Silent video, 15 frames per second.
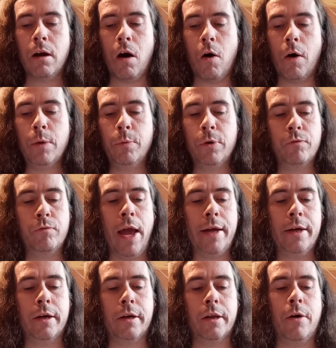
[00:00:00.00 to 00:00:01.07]
I would
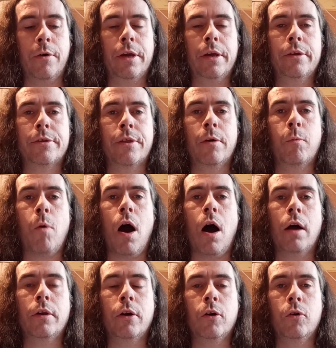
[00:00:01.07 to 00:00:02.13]
recognize the
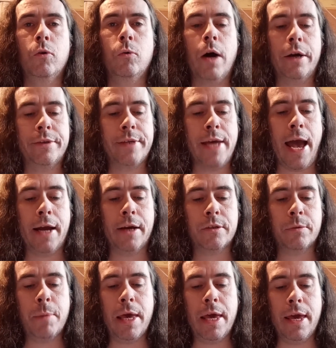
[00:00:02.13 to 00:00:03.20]
one who
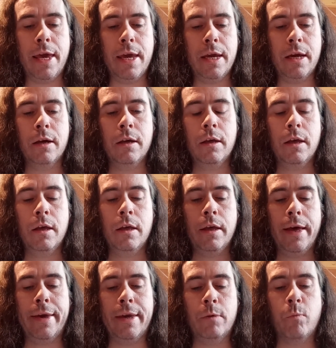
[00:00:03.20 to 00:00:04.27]
attacked me.
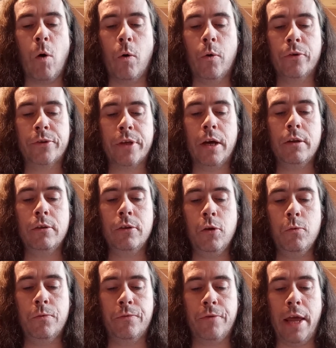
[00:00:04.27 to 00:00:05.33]
He was a
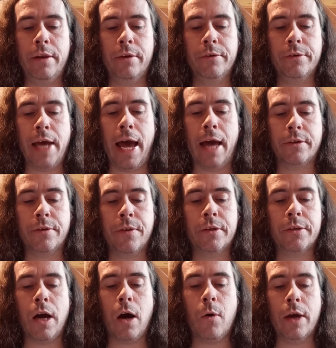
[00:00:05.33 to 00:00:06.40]
new friend at the
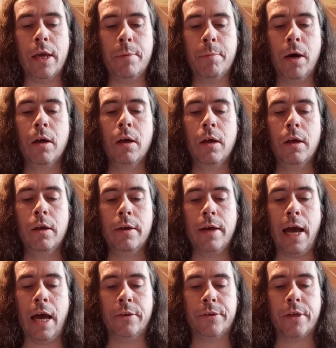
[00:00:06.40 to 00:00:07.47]
time,
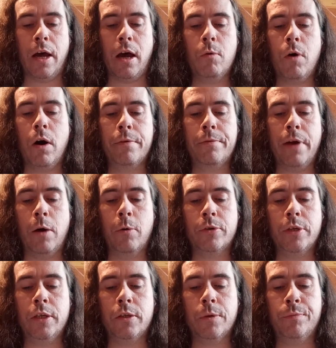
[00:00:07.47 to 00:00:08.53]
and so I
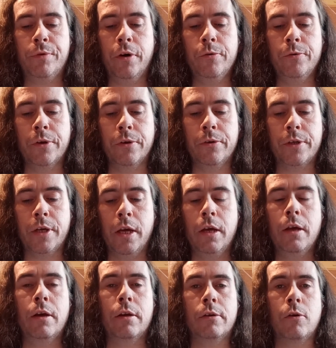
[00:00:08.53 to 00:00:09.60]
felt it prudent
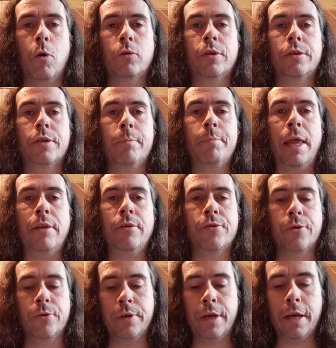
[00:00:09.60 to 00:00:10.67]
not to
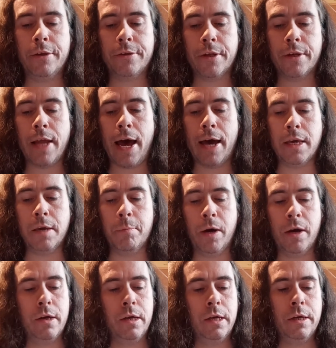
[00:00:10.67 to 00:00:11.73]
mention his name.